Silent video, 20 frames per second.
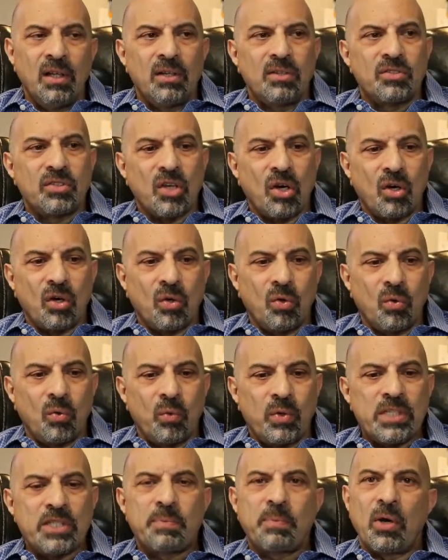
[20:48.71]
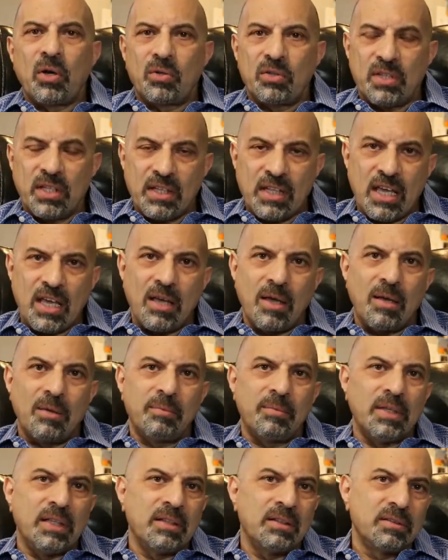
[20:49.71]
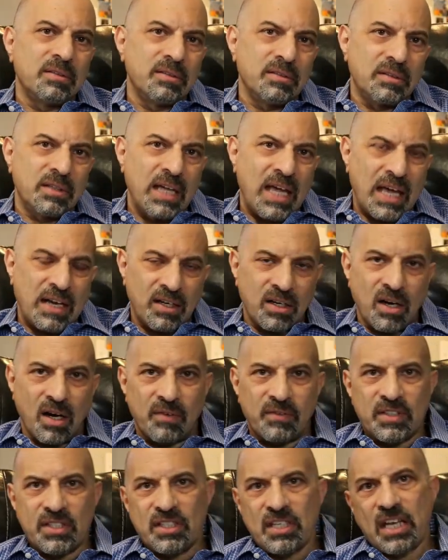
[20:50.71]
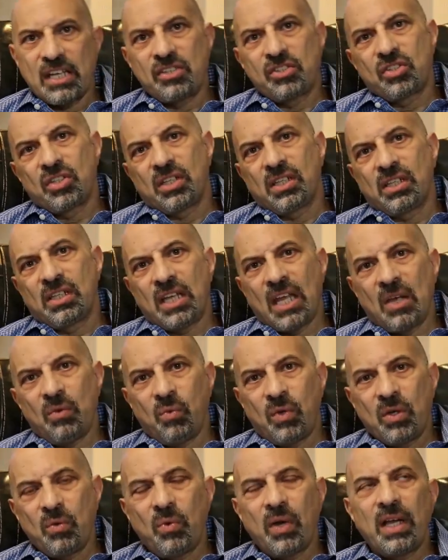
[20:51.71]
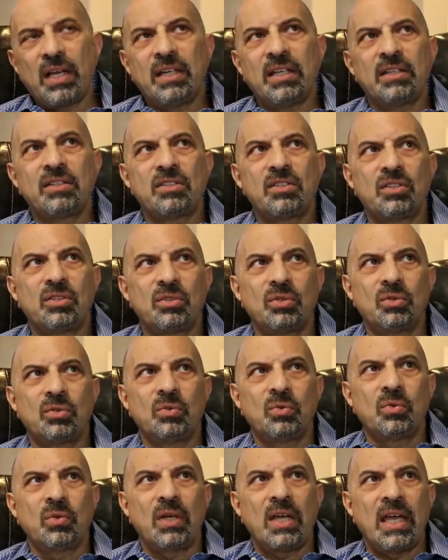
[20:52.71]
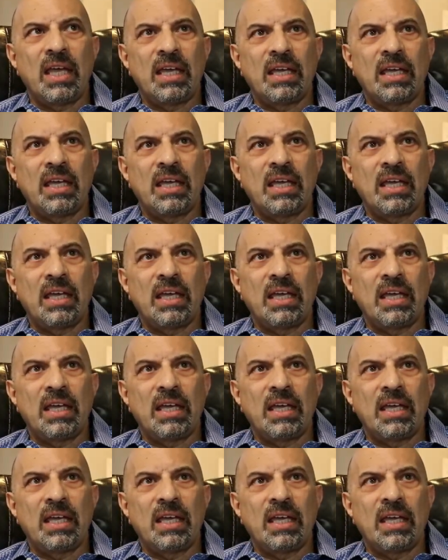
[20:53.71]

So we spoke to them and had a conversation, and we went into